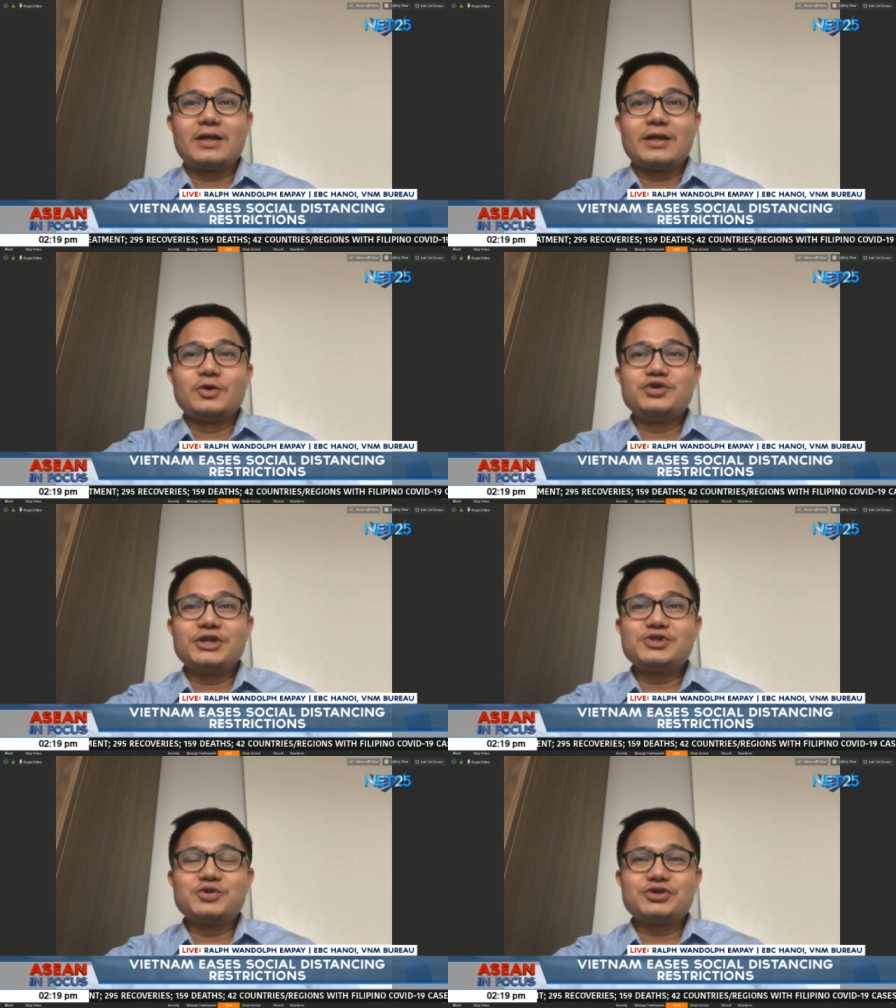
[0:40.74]

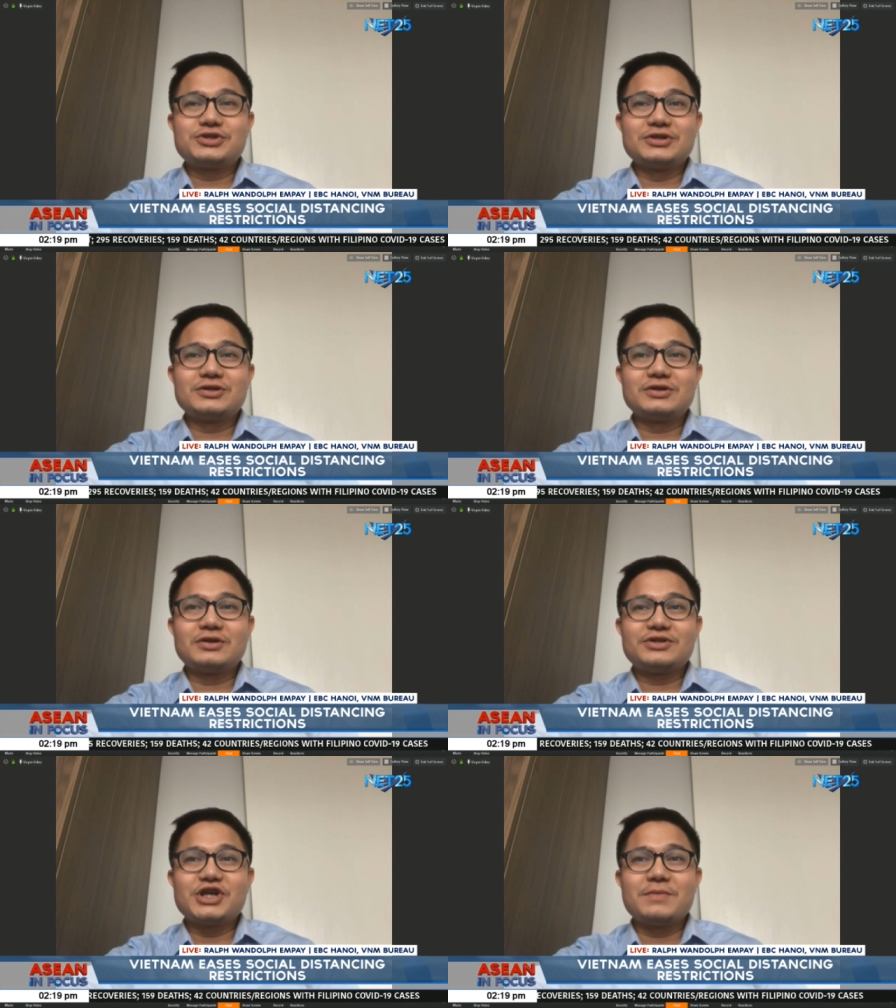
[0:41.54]
Nguyen Duc Chung,
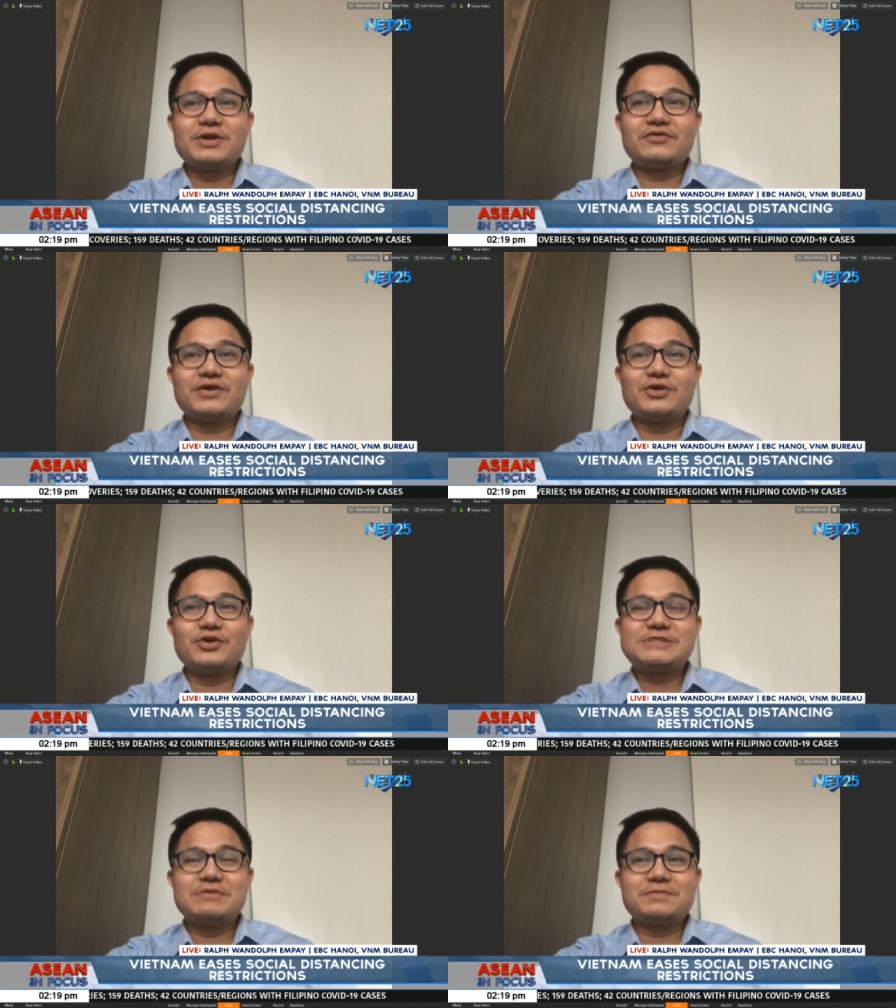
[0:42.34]
chairman of
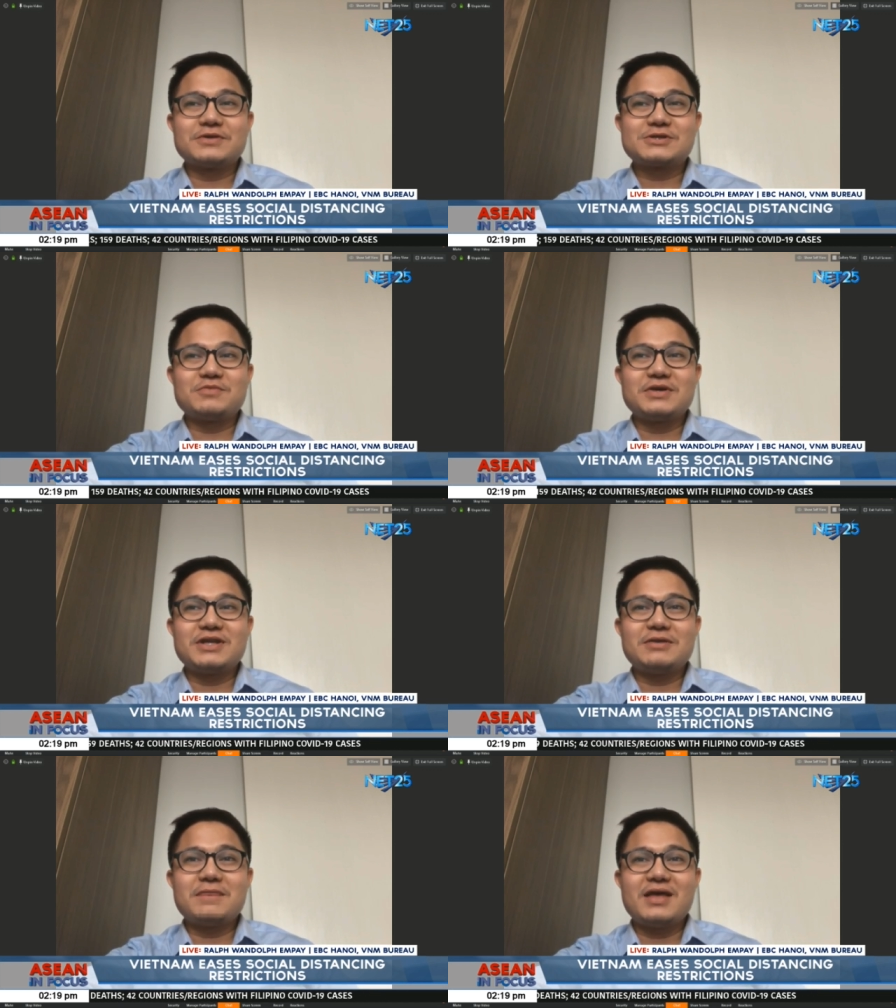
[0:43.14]
Hanoi's People's
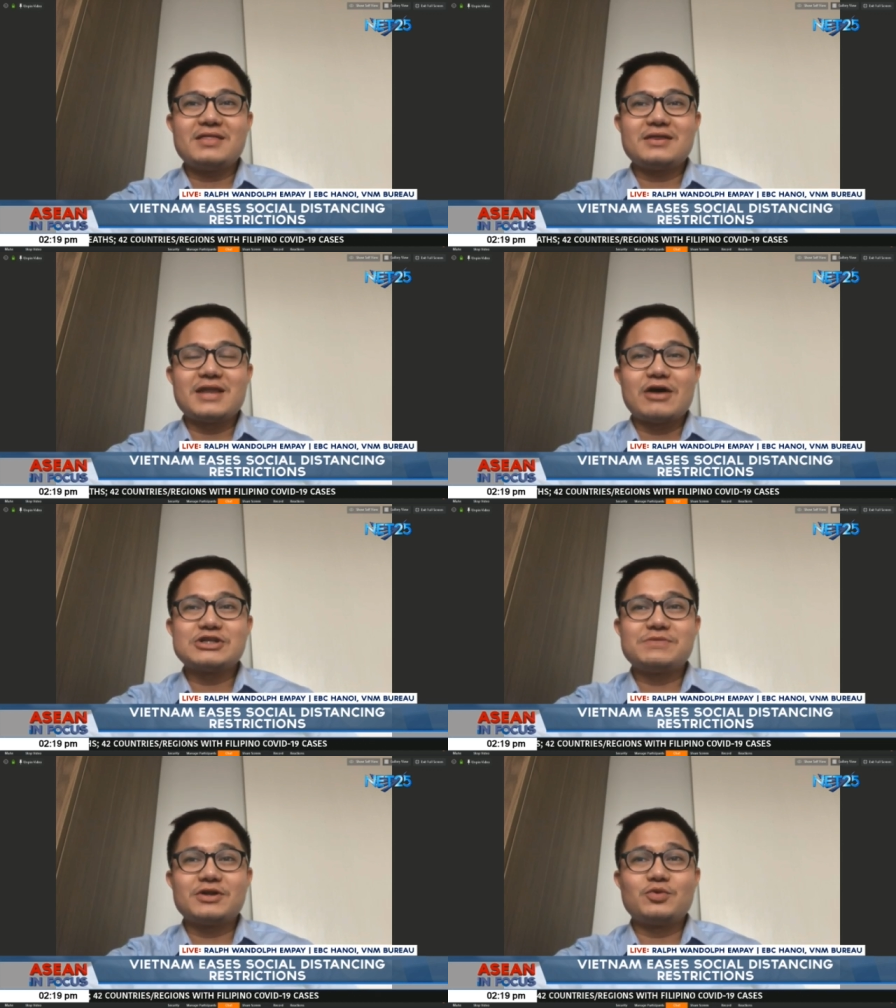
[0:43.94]
Committee, made the
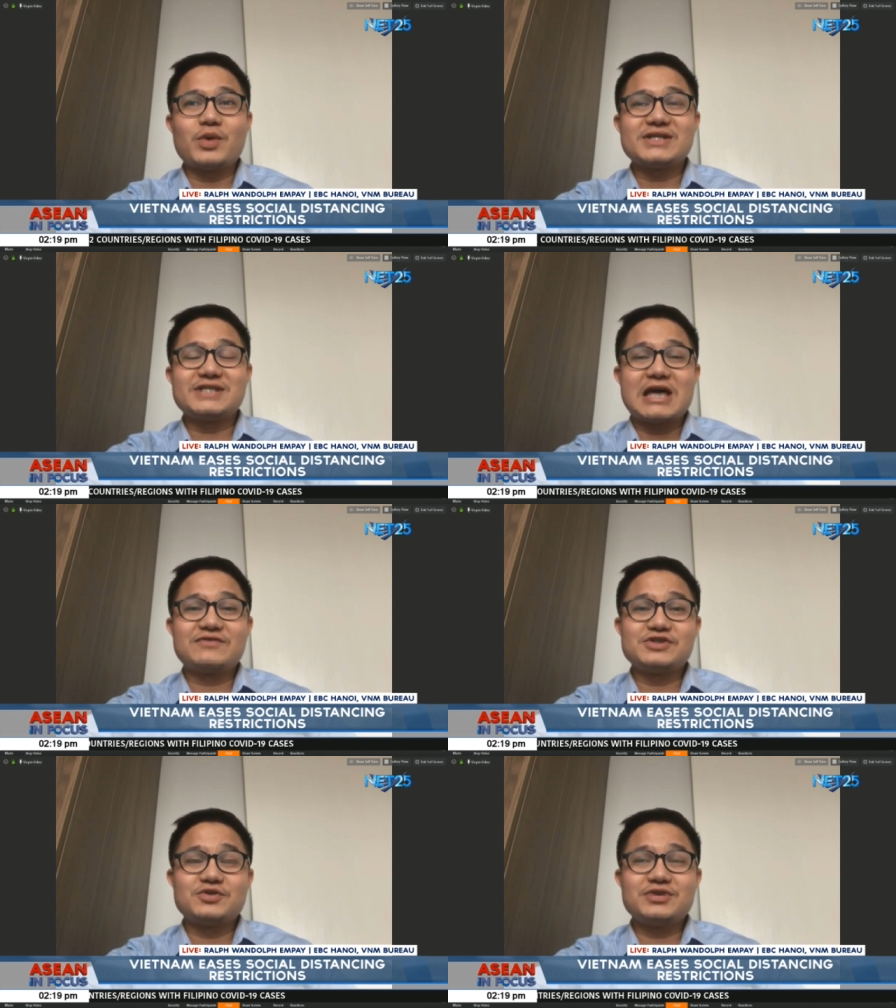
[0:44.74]
announcement on Wednesday
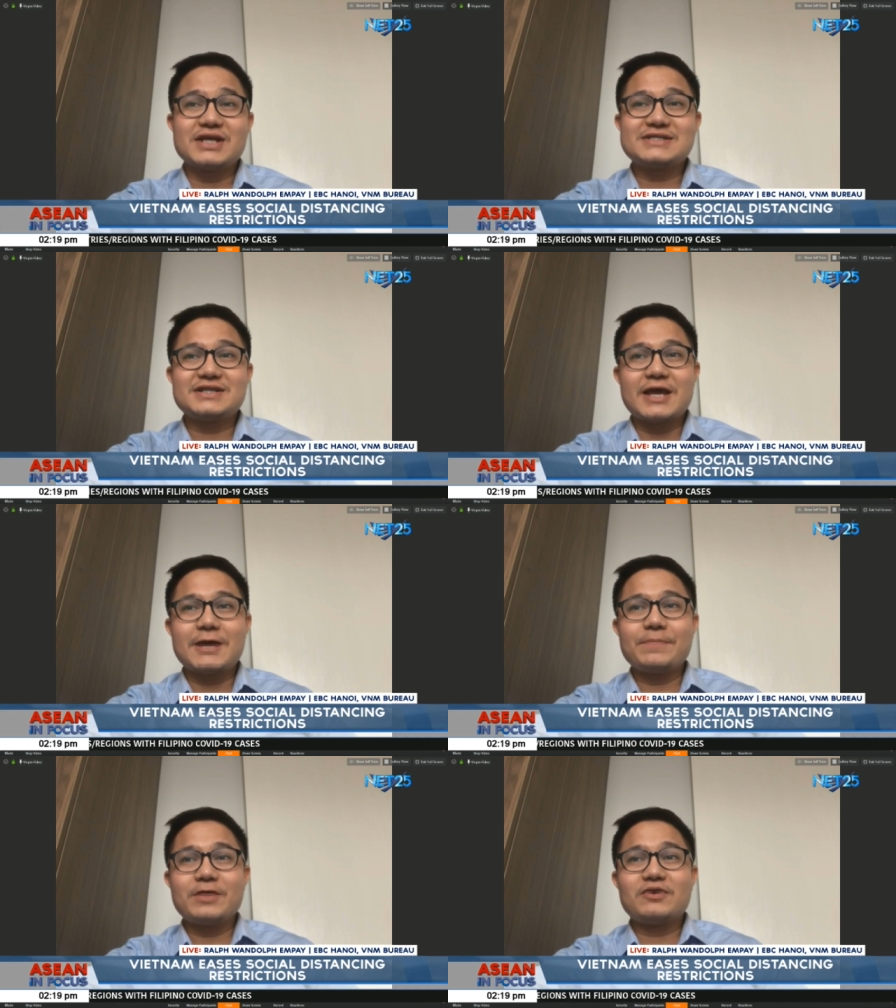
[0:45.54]
afternoon
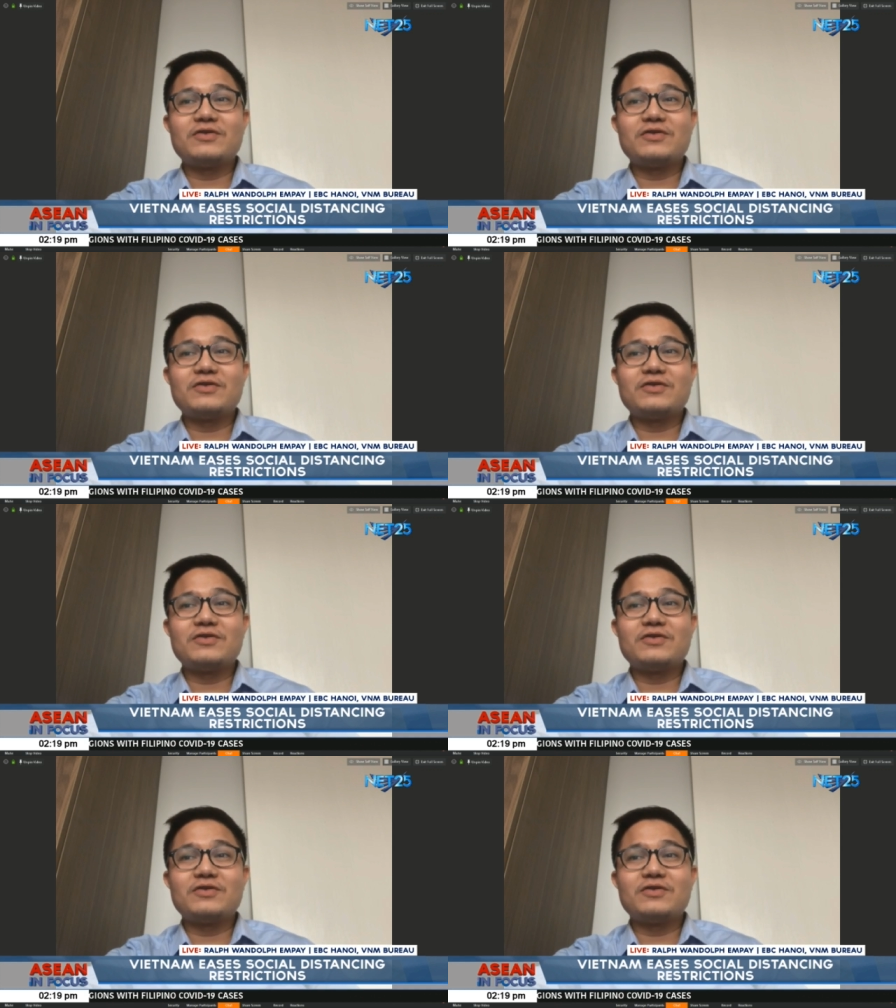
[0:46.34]
yesterday,